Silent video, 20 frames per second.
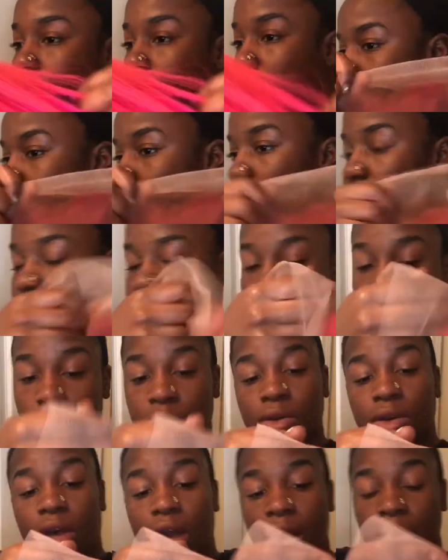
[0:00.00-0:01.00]
So
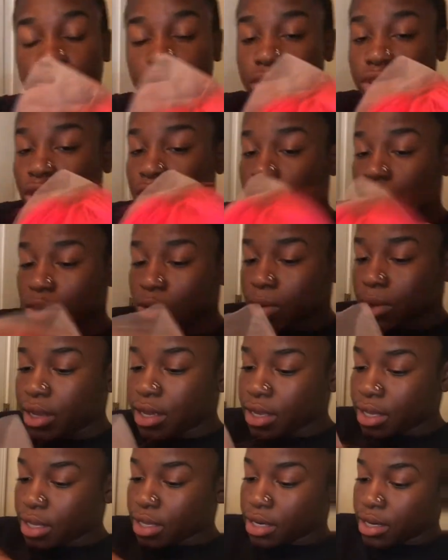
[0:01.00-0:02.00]
I'm just gonna go
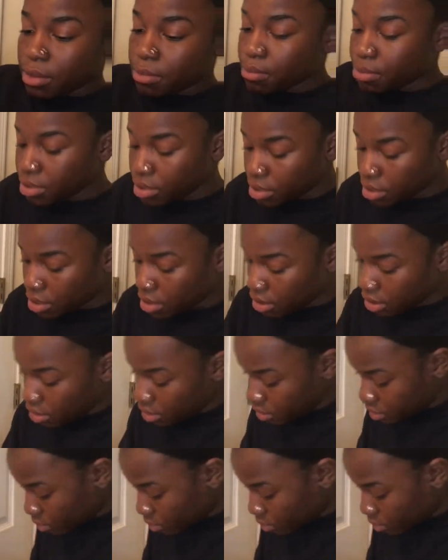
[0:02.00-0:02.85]
ahead and put the lace